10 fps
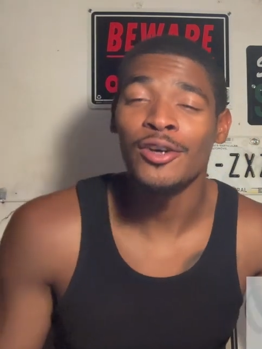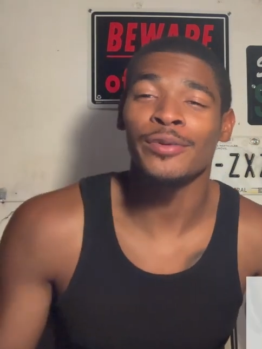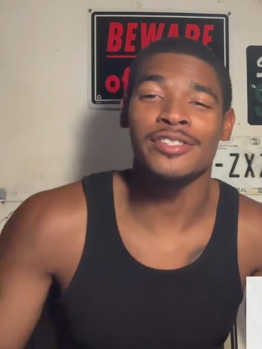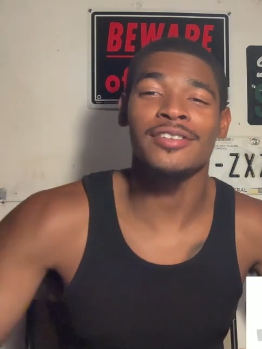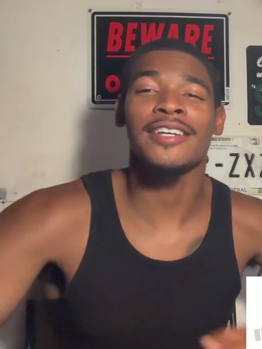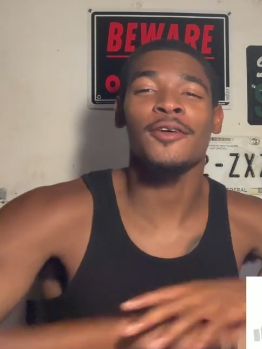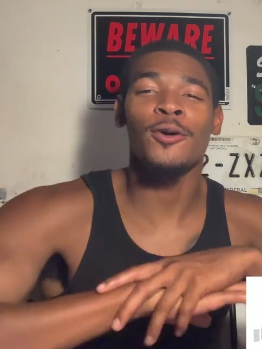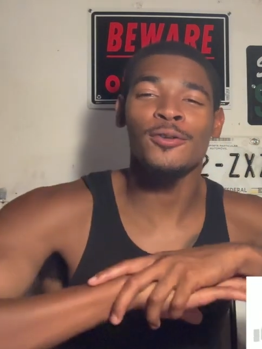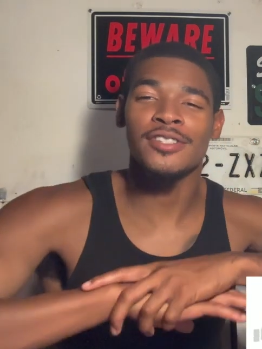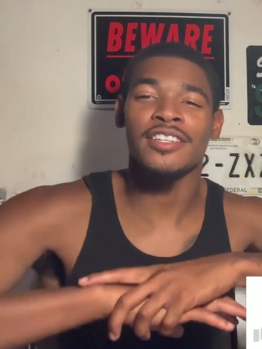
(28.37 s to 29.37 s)
We still got the
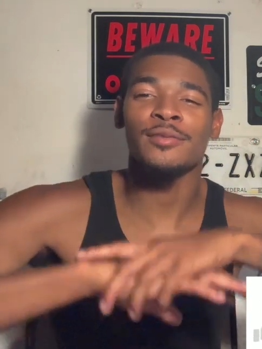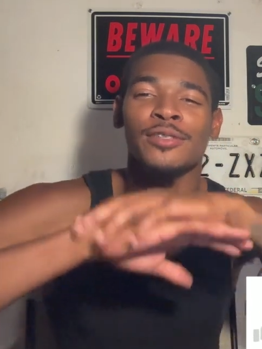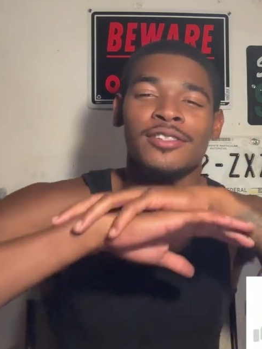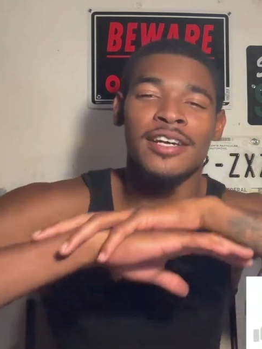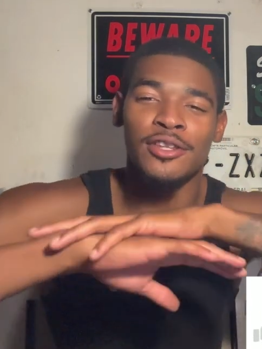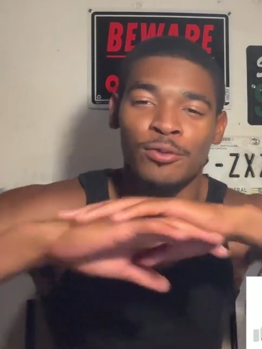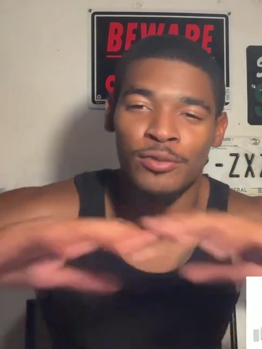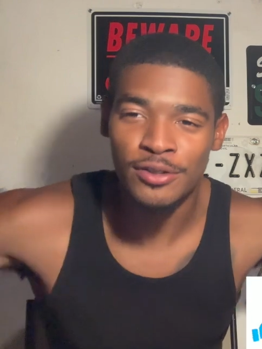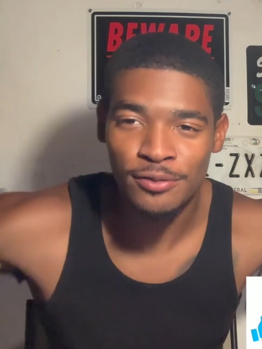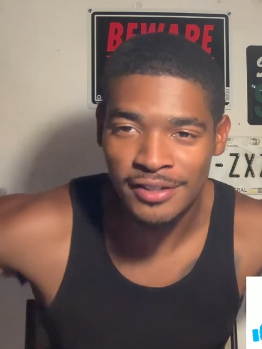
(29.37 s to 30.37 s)
old setup. We still got the
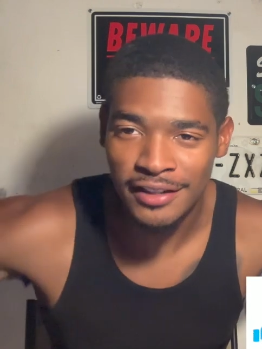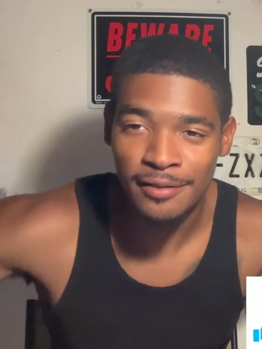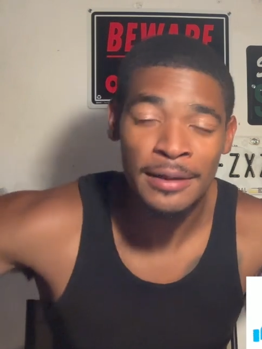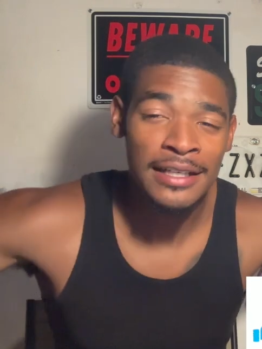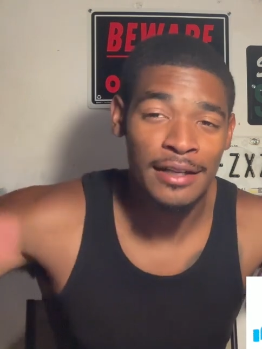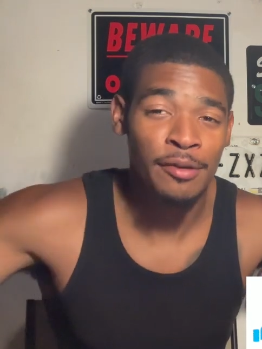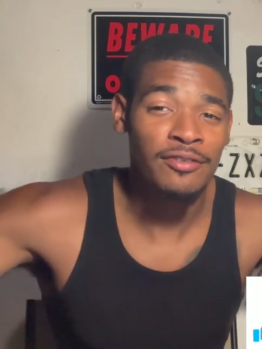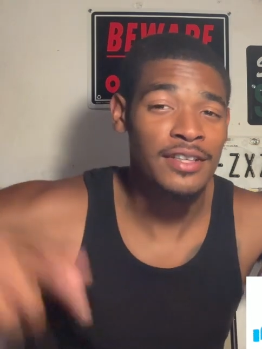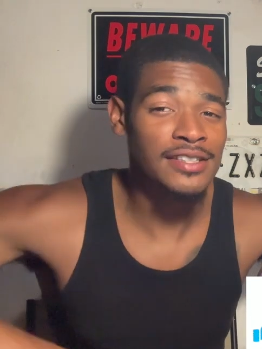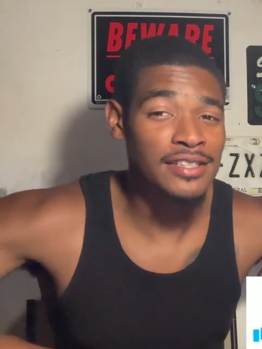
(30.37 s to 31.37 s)
original setup. The
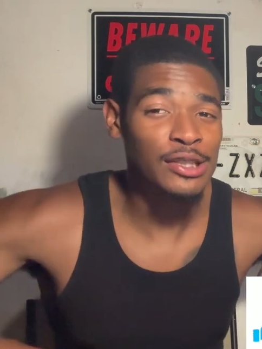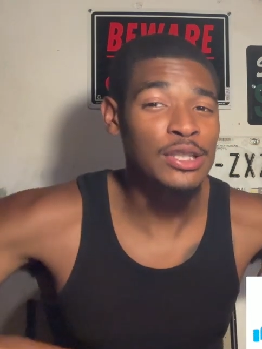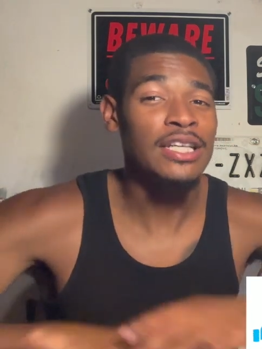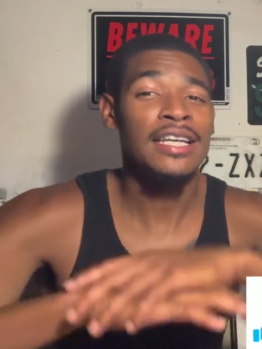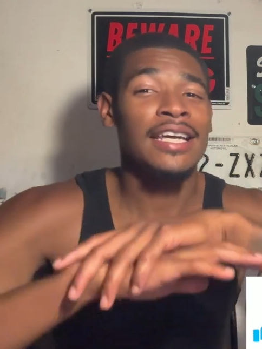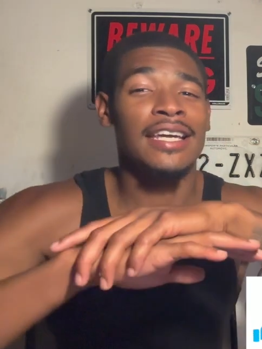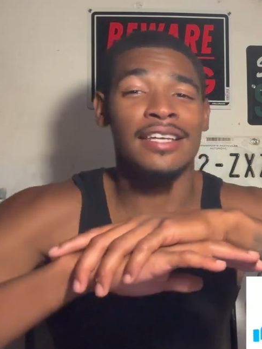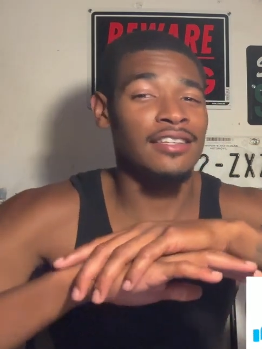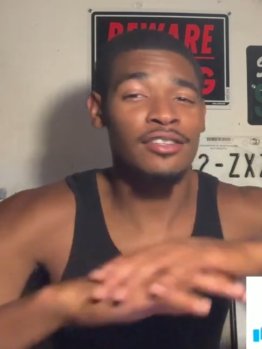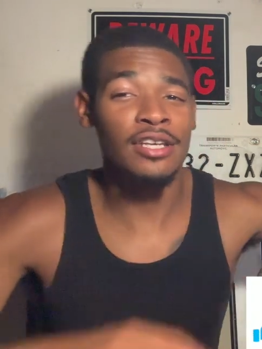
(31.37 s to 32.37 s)
motherfucker's still
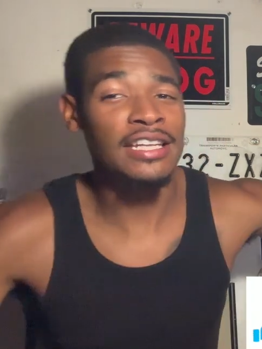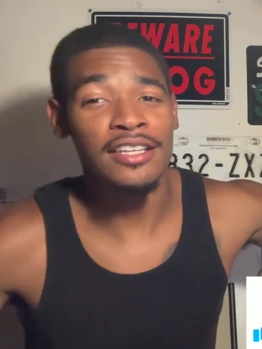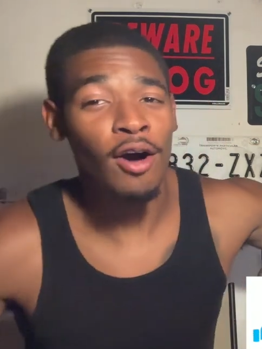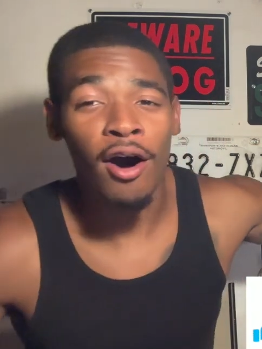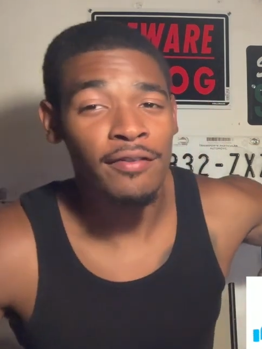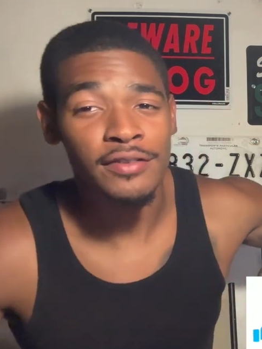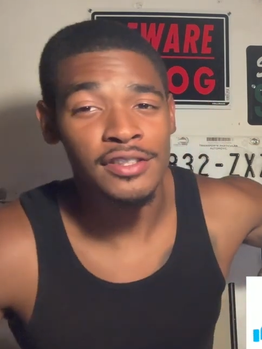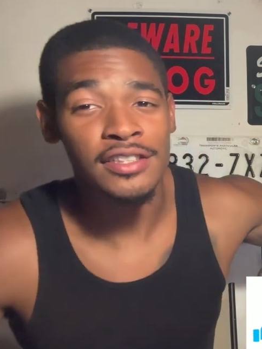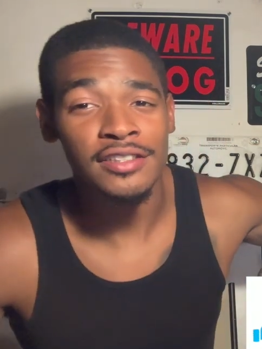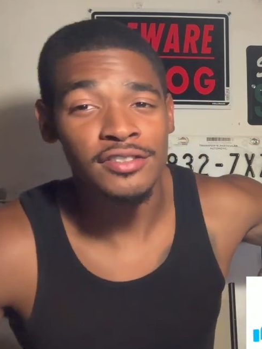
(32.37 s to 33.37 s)
in the
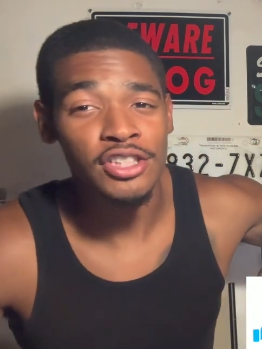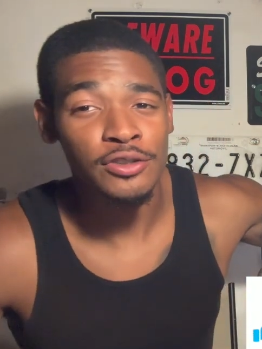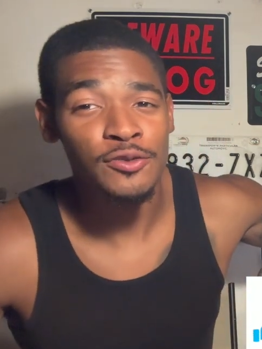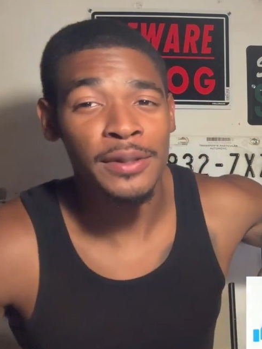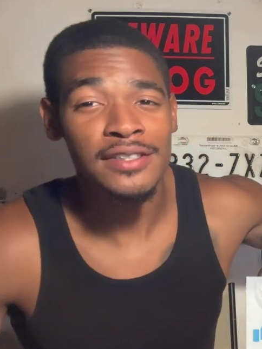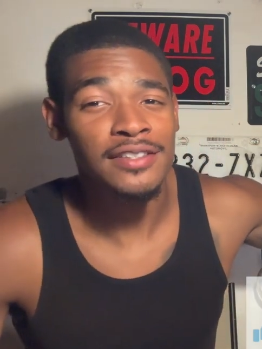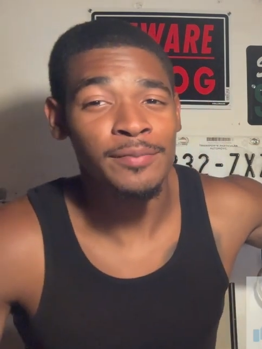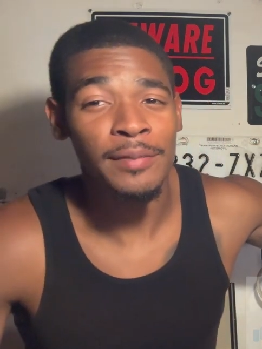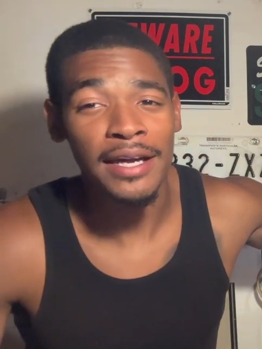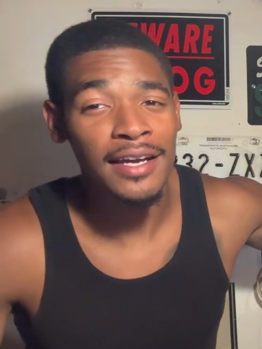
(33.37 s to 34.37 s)
office, in the chill space,
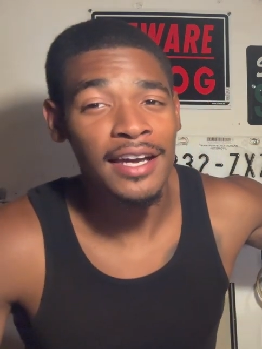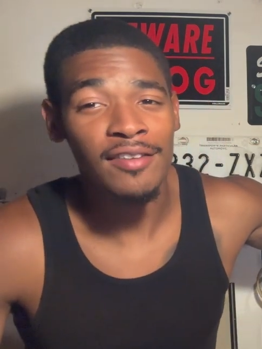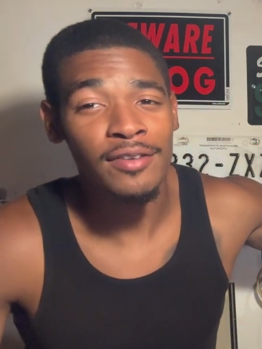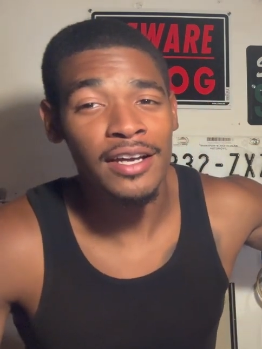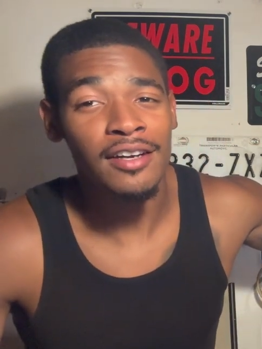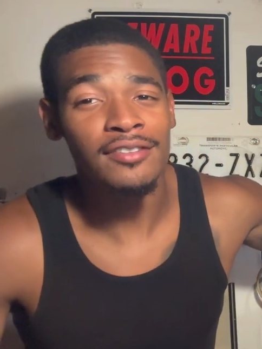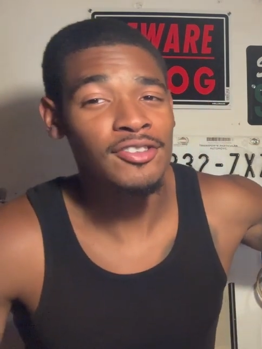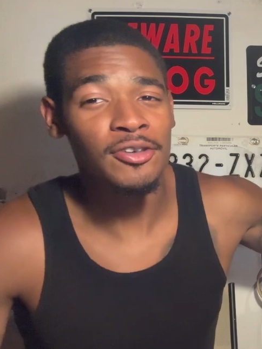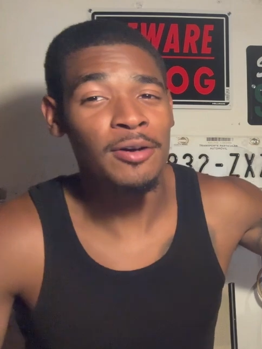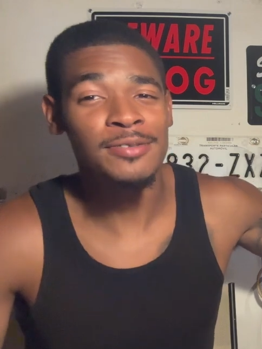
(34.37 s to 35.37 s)
the man cave down,
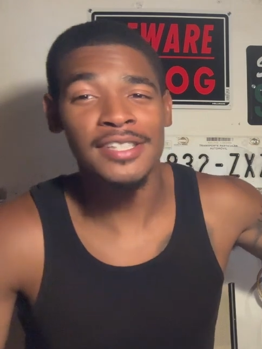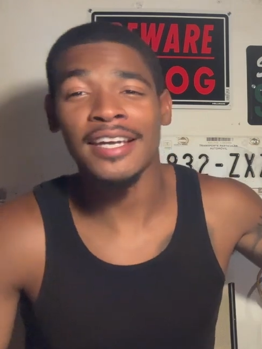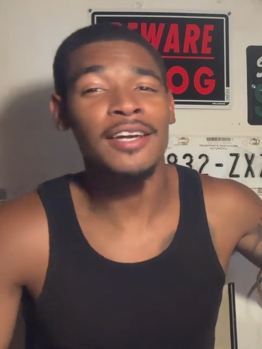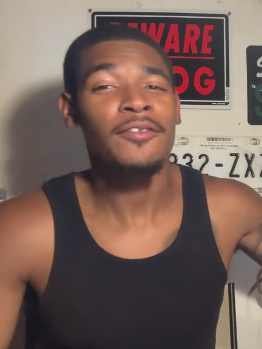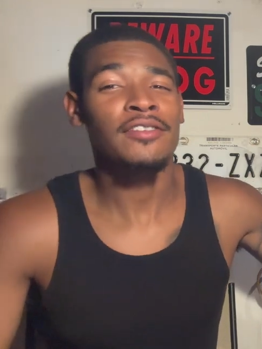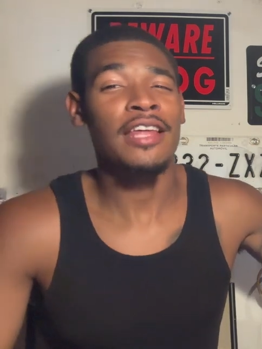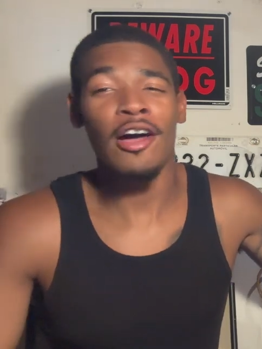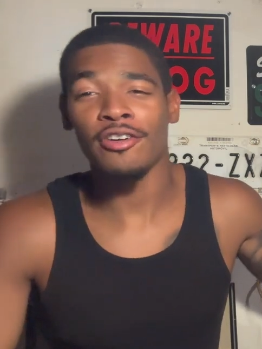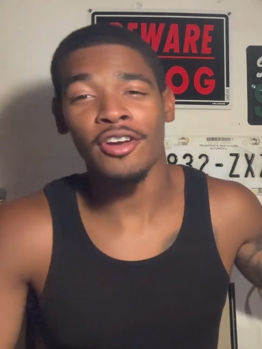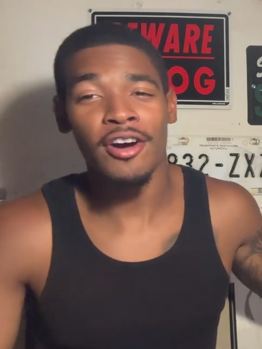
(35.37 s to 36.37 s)
you know what I'm saying?
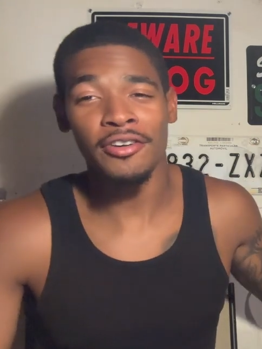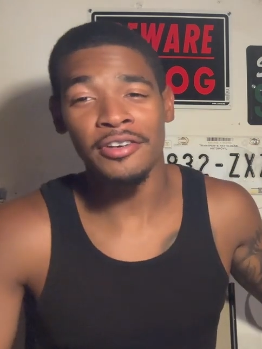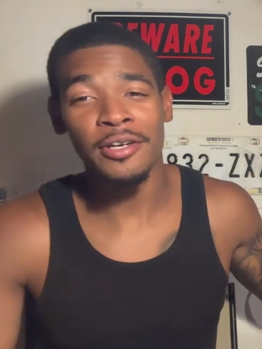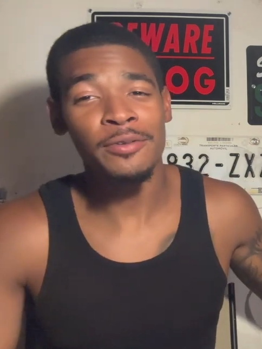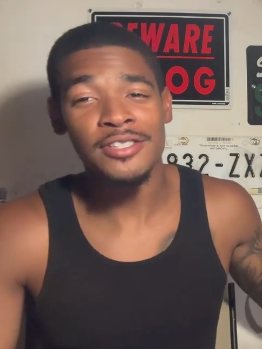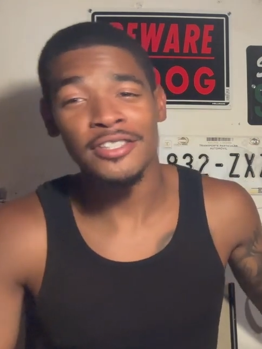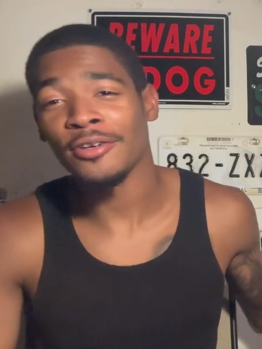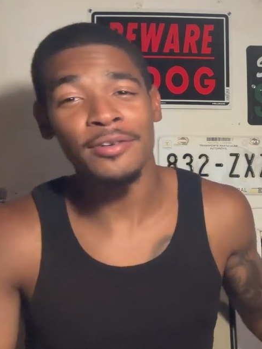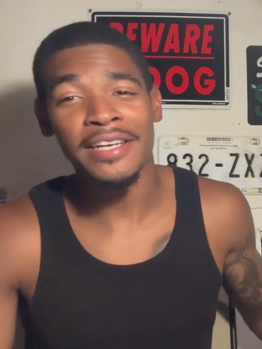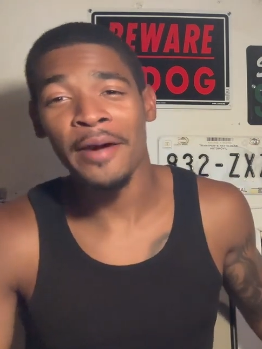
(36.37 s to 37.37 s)
Down yonder, nigga. We
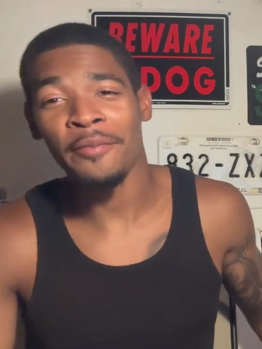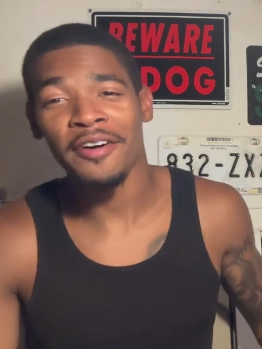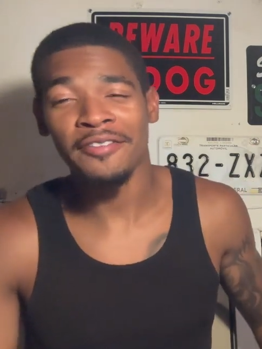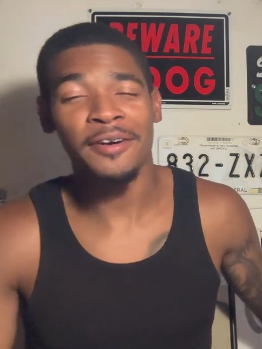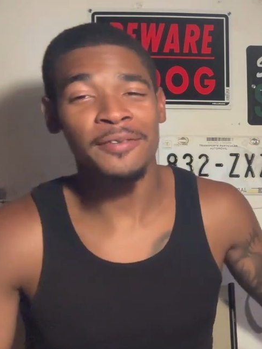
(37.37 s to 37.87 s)
still in that motherfucker.